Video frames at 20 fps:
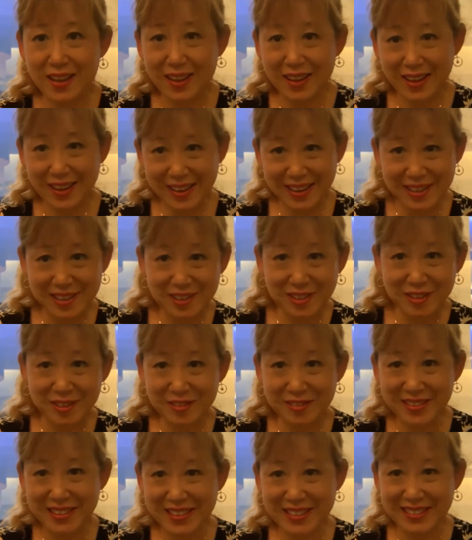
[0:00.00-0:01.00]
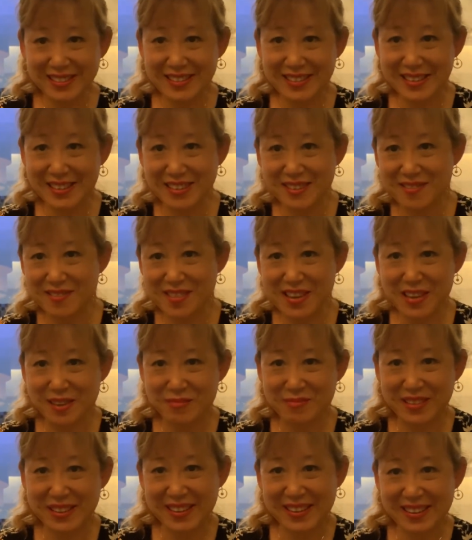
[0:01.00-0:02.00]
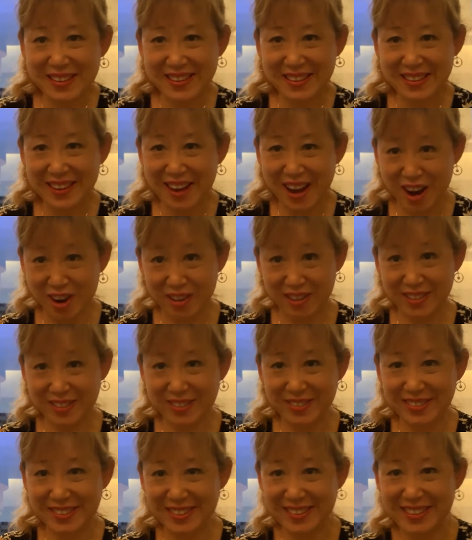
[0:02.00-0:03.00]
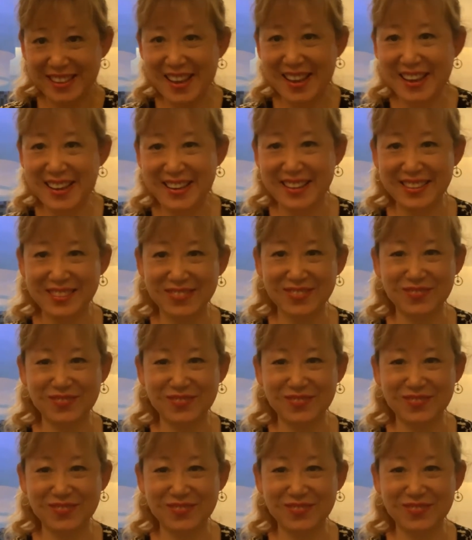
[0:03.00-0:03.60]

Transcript: Hello, friends and family. How are you today?